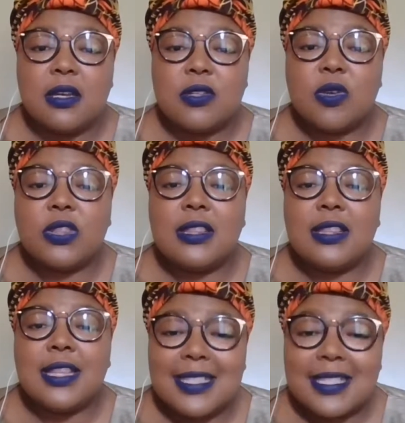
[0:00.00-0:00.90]
So
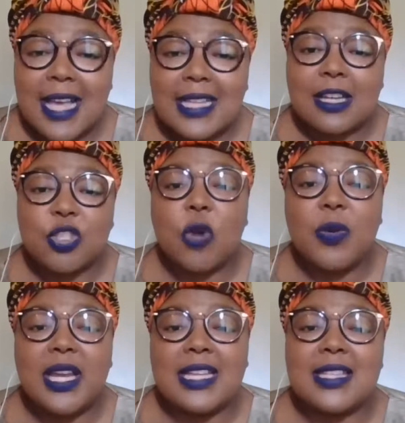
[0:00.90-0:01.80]
the stats are
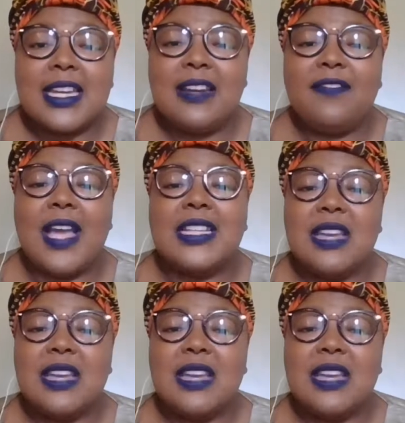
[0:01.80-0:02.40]
showing us that, in fact,